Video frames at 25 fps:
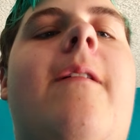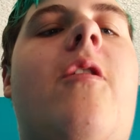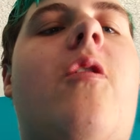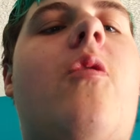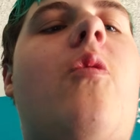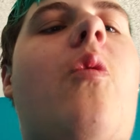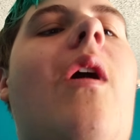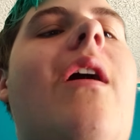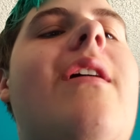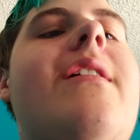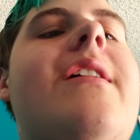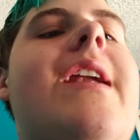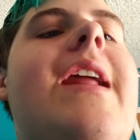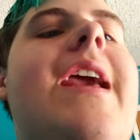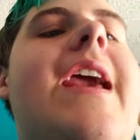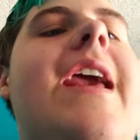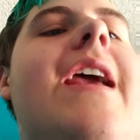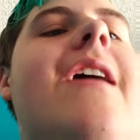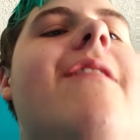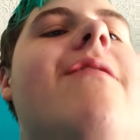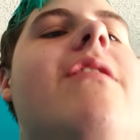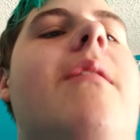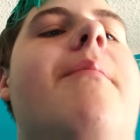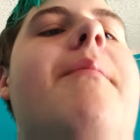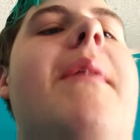
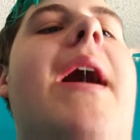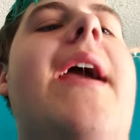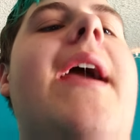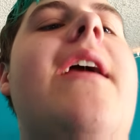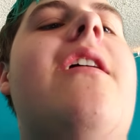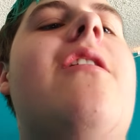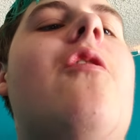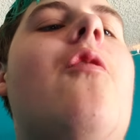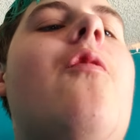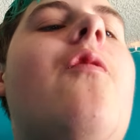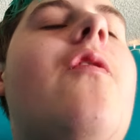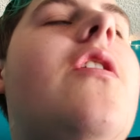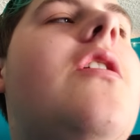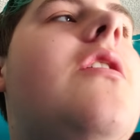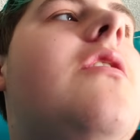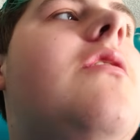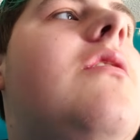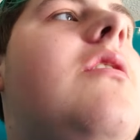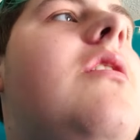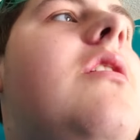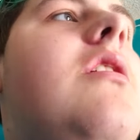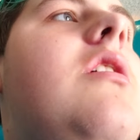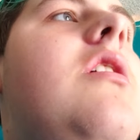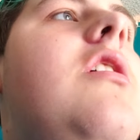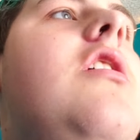quality of the
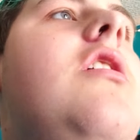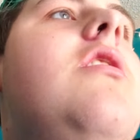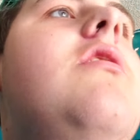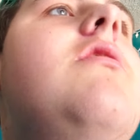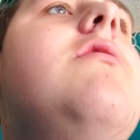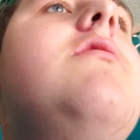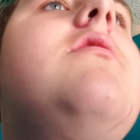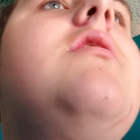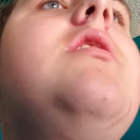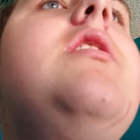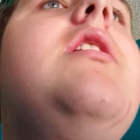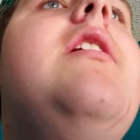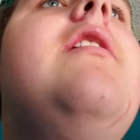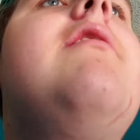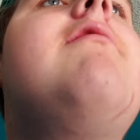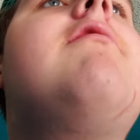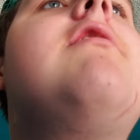microphone. It